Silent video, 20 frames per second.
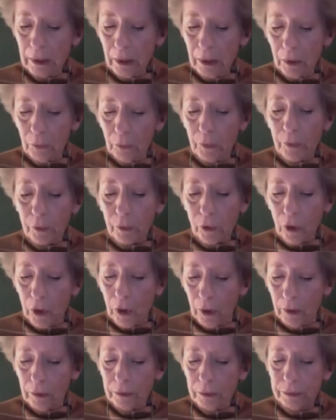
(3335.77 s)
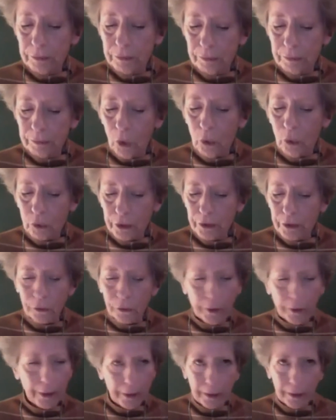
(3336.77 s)
we were all holding our
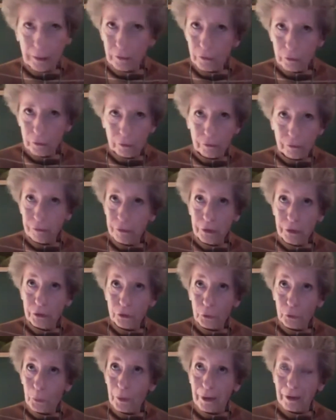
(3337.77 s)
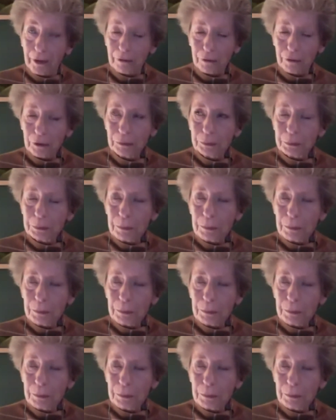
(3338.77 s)
hands or feet or whatever.